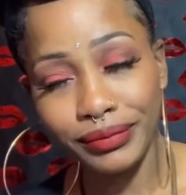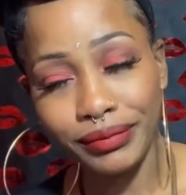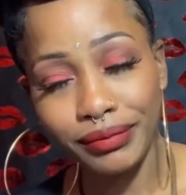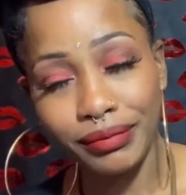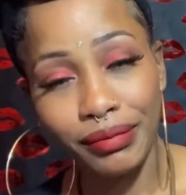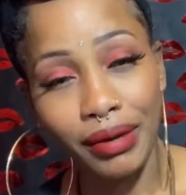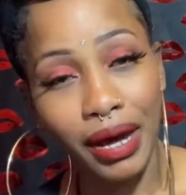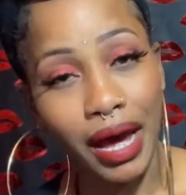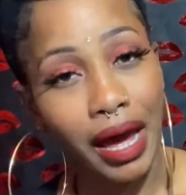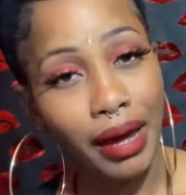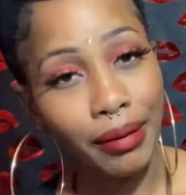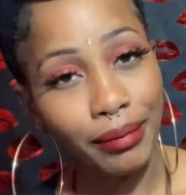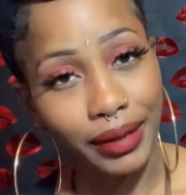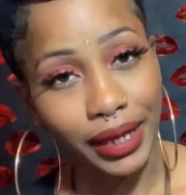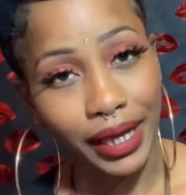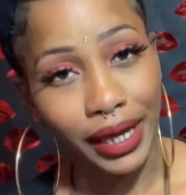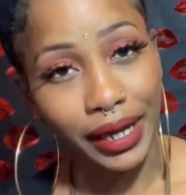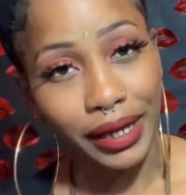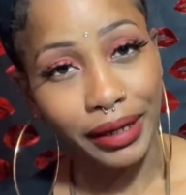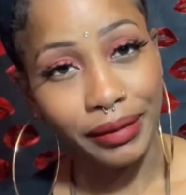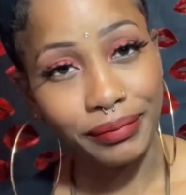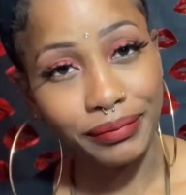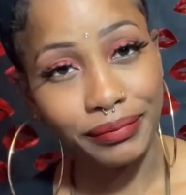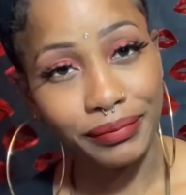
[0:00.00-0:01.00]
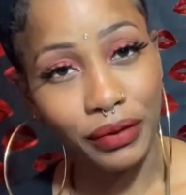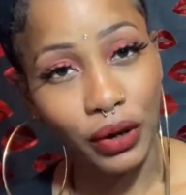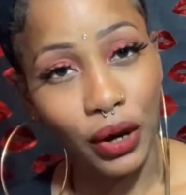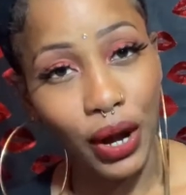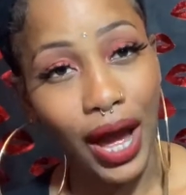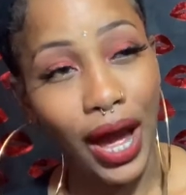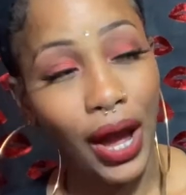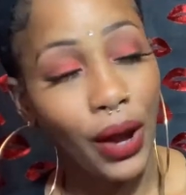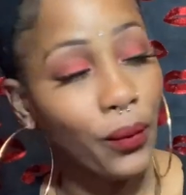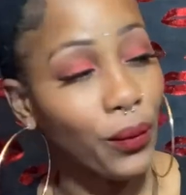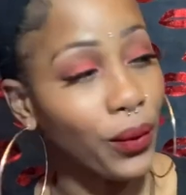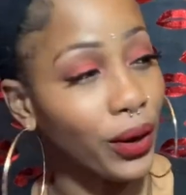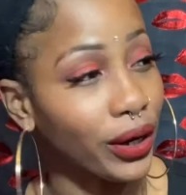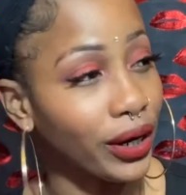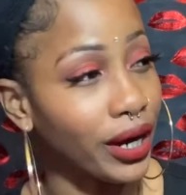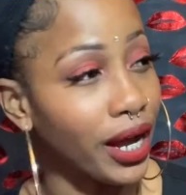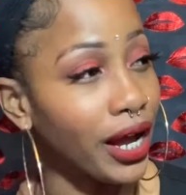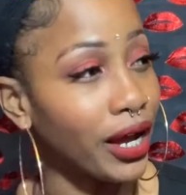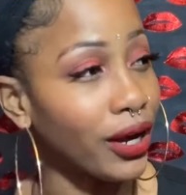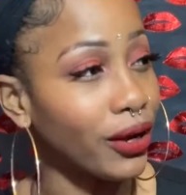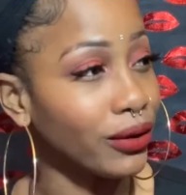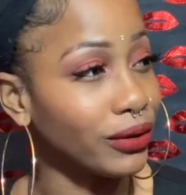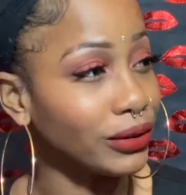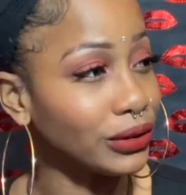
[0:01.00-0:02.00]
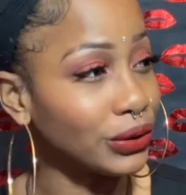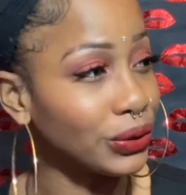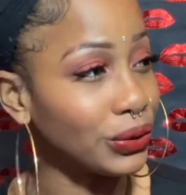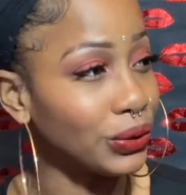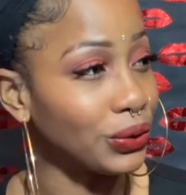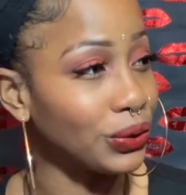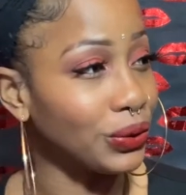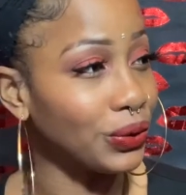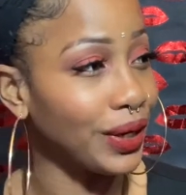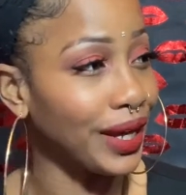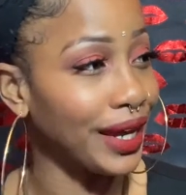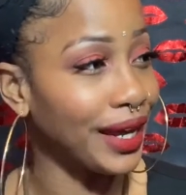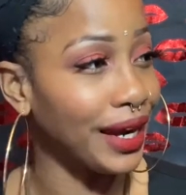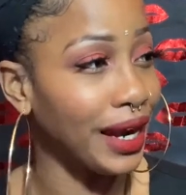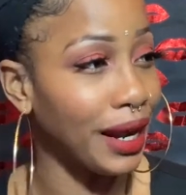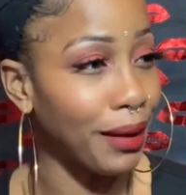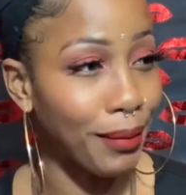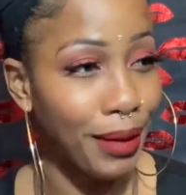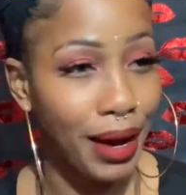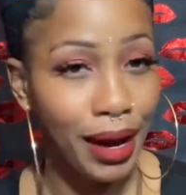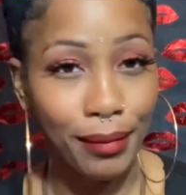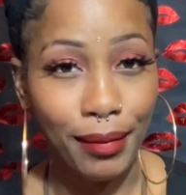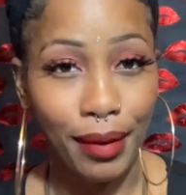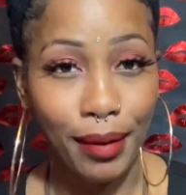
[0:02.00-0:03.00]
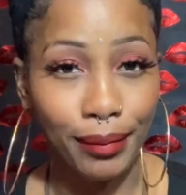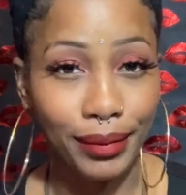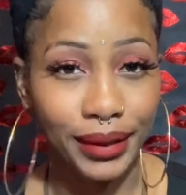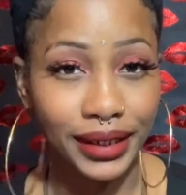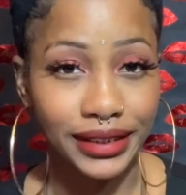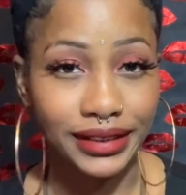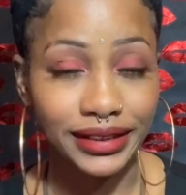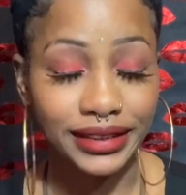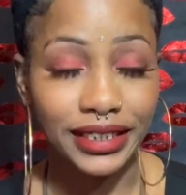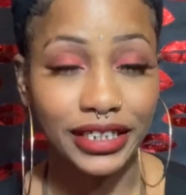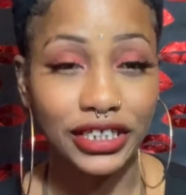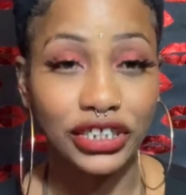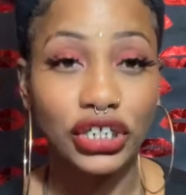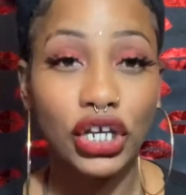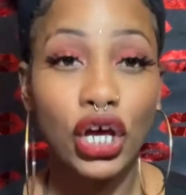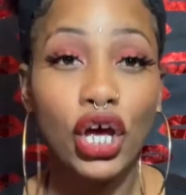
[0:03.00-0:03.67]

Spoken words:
I'm lame. I work, I go to school, and I mind my business.